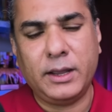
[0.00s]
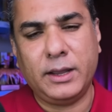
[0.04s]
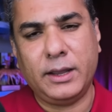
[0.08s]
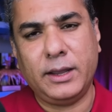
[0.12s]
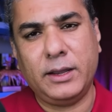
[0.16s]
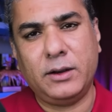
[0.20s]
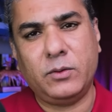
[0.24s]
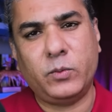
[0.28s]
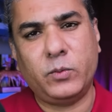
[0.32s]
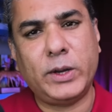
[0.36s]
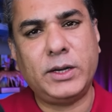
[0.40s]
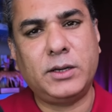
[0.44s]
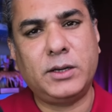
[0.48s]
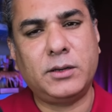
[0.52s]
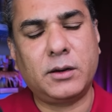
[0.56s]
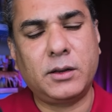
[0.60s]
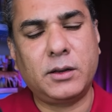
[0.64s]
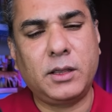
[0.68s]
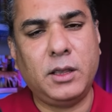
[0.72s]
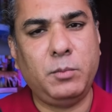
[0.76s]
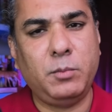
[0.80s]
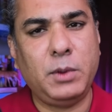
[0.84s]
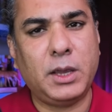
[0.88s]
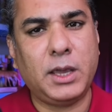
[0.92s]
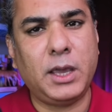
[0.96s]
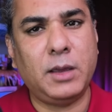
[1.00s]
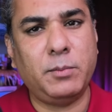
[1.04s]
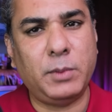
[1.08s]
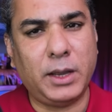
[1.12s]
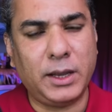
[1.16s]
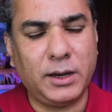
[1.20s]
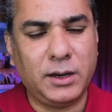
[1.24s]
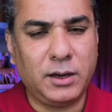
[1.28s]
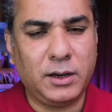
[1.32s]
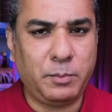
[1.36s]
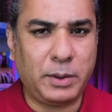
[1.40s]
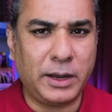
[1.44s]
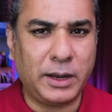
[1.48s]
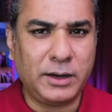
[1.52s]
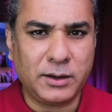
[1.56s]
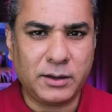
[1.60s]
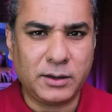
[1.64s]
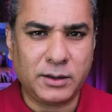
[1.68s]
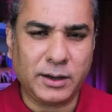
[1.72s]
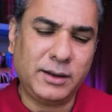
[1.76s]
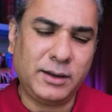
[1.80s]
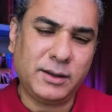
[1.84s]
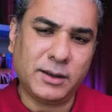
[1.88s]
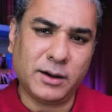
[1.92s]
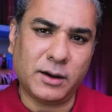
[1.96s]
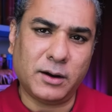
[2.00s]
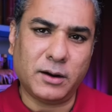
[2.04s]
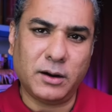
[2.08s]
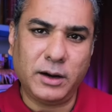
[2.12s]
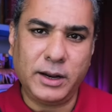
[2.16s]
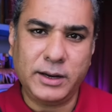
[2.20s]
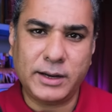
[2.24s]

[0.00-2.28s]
And when Turkey became independent in the early